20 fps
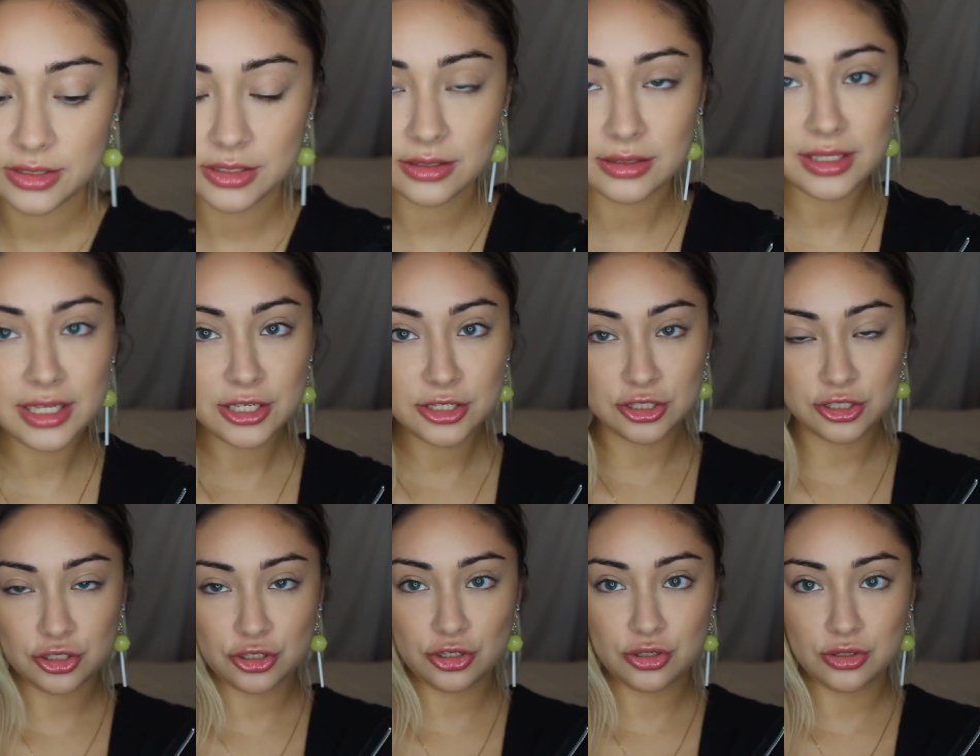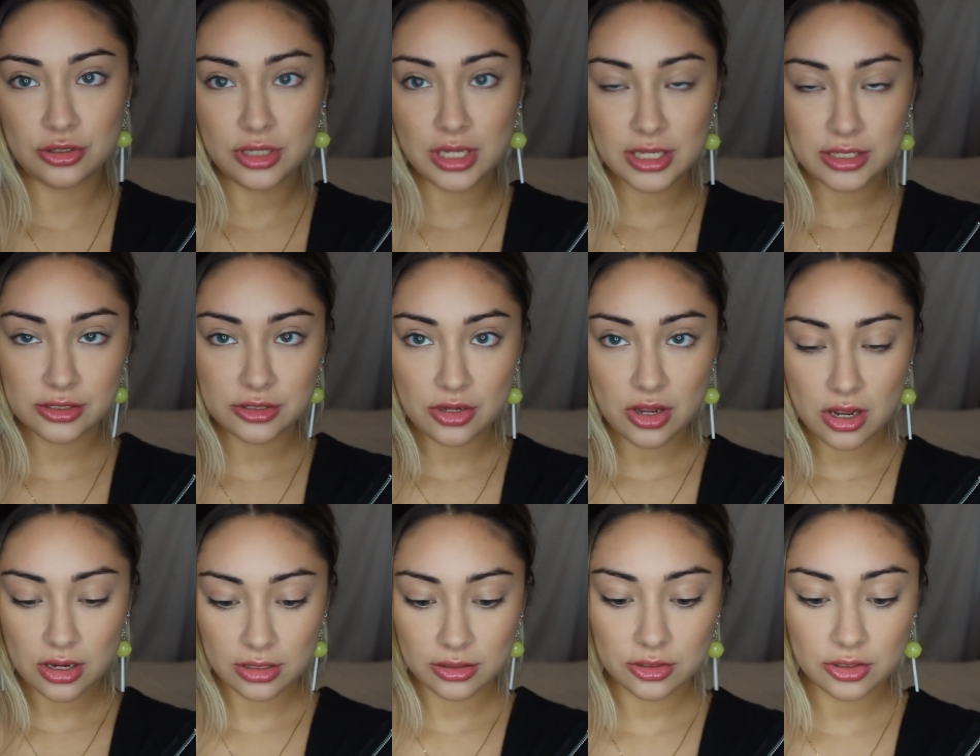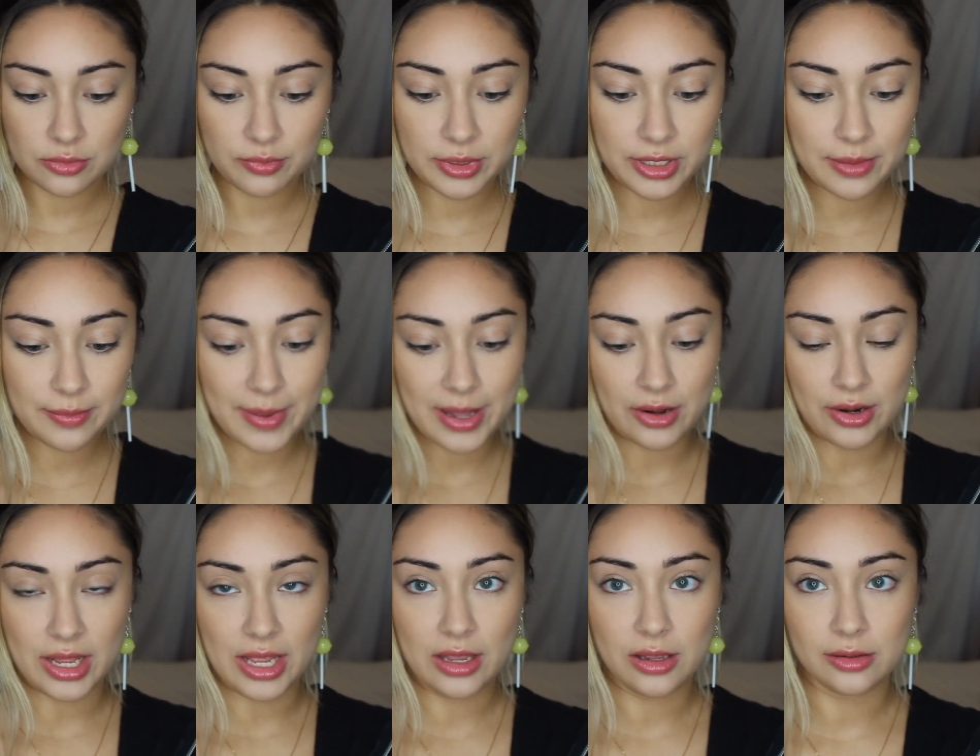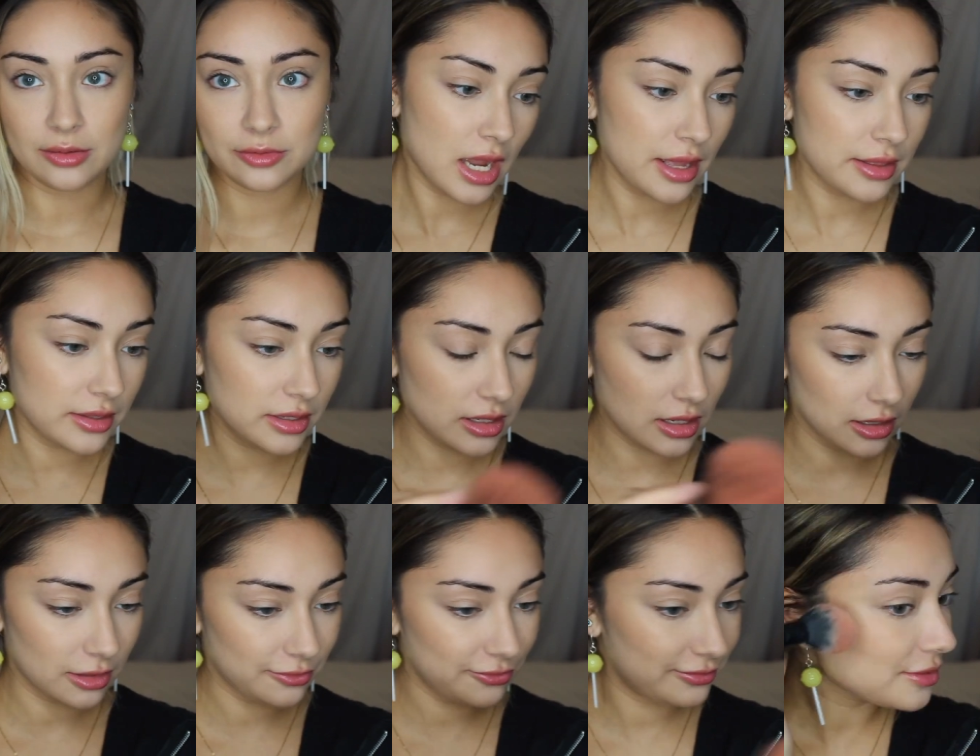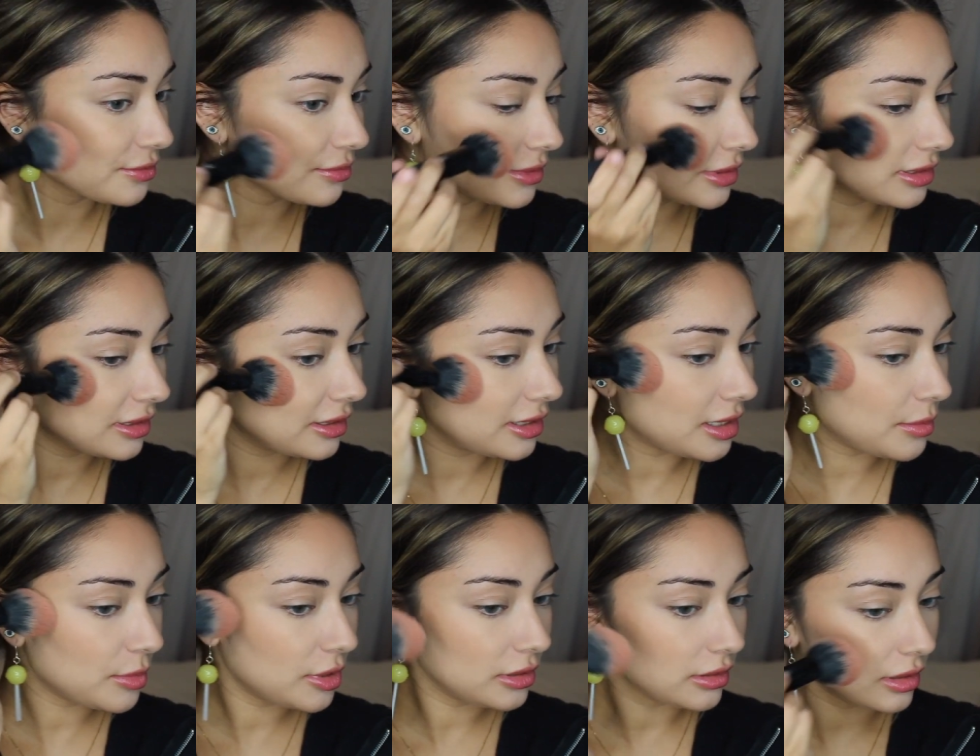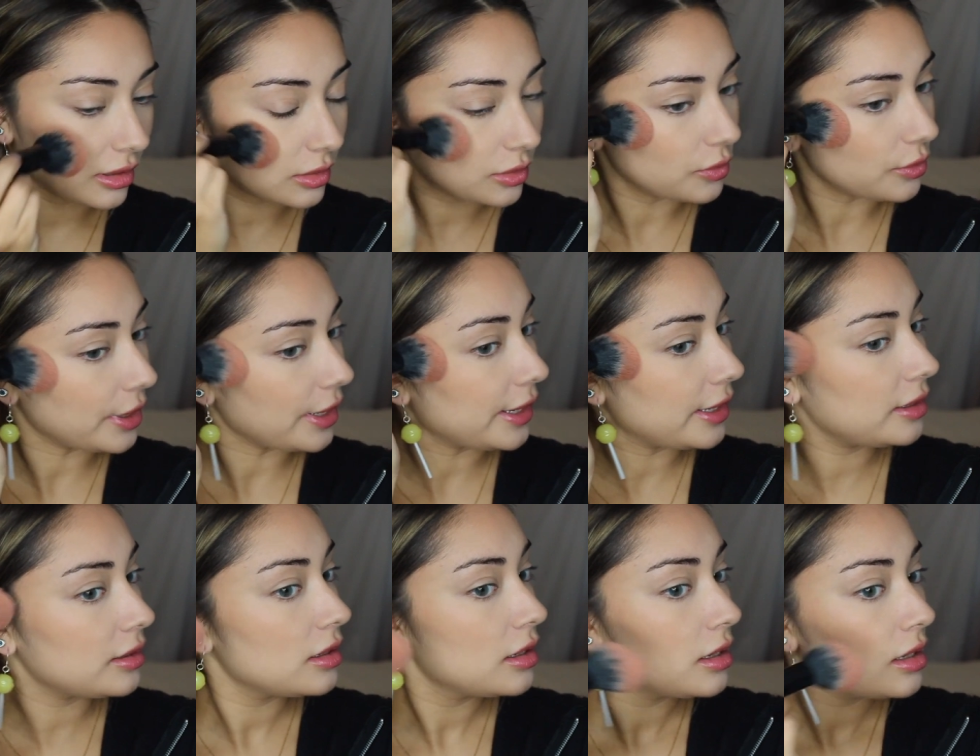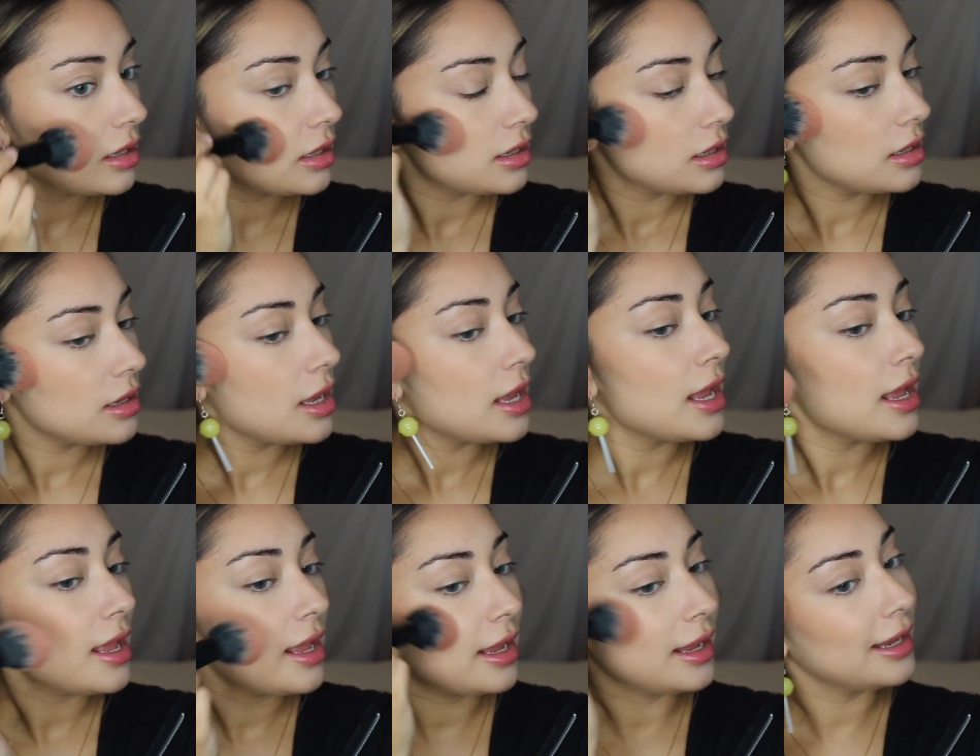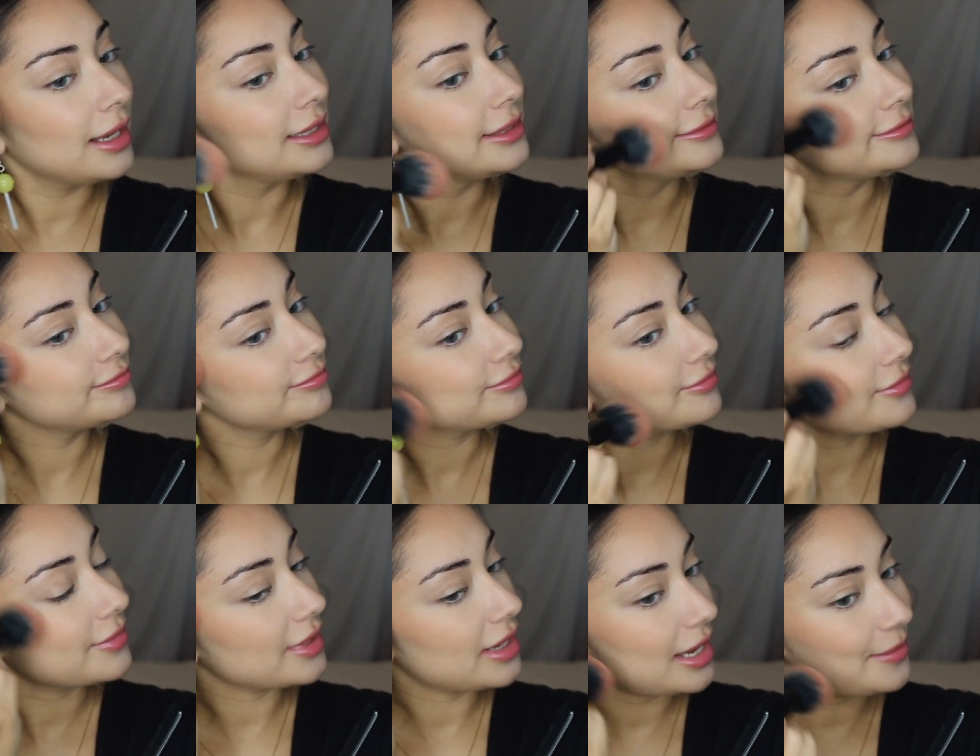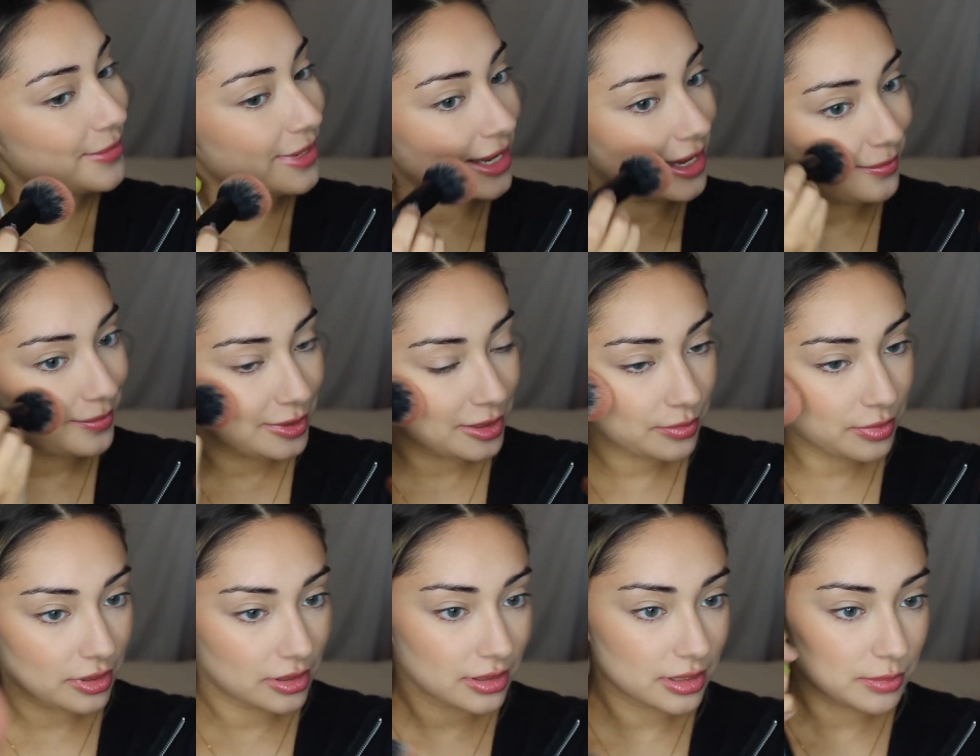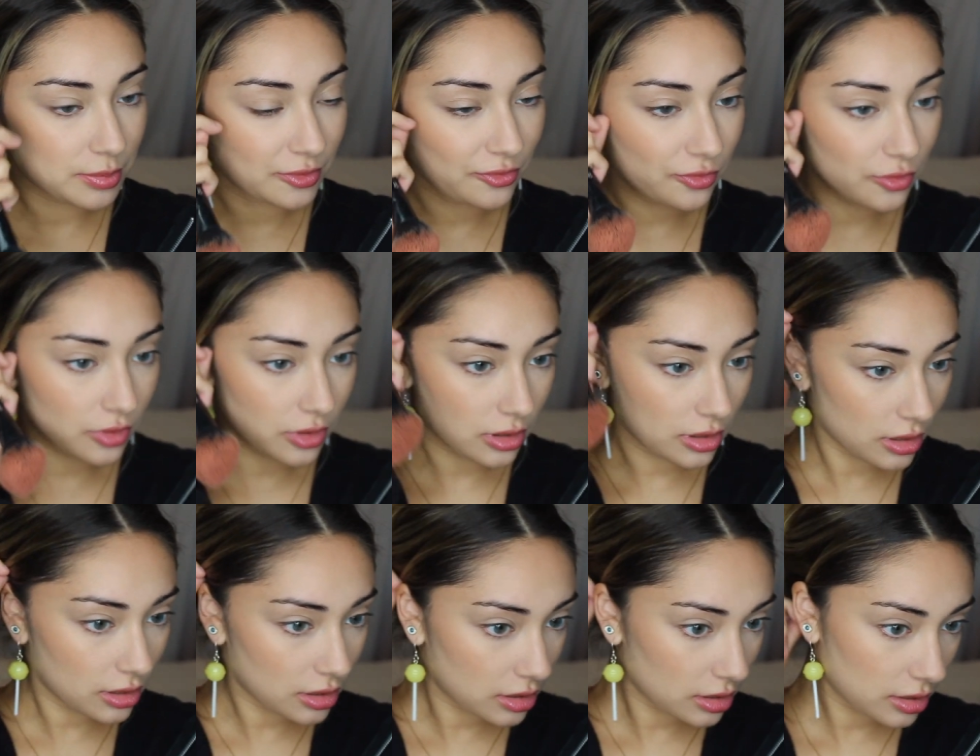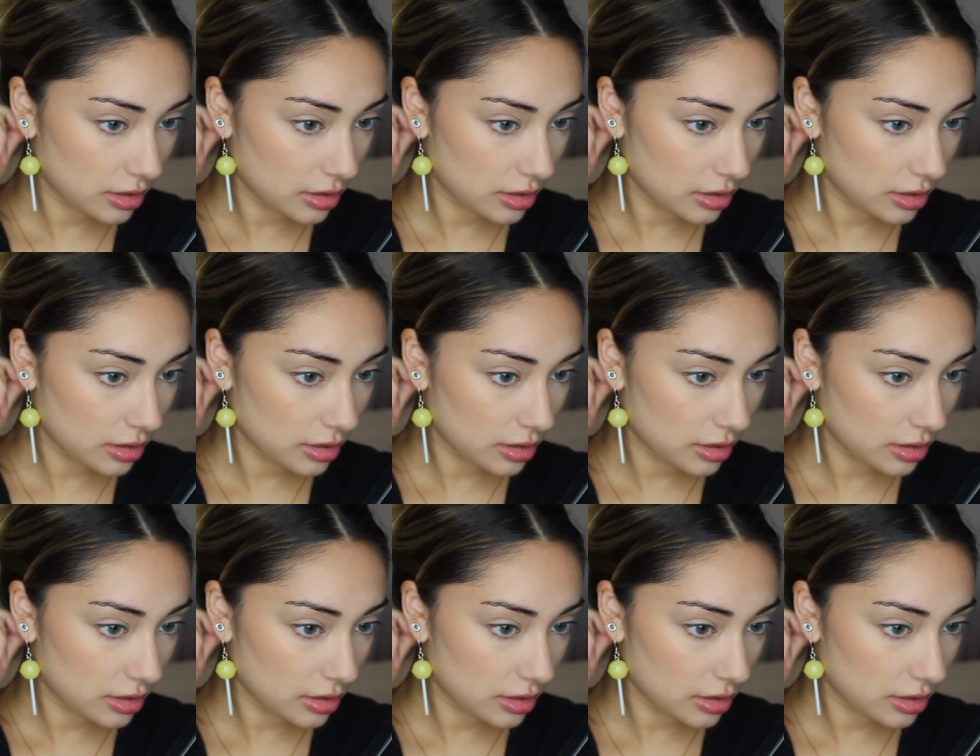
so let's let's talk a little bit about e.l.f. I think e.l.f.'s really come a long way and I'm happy because before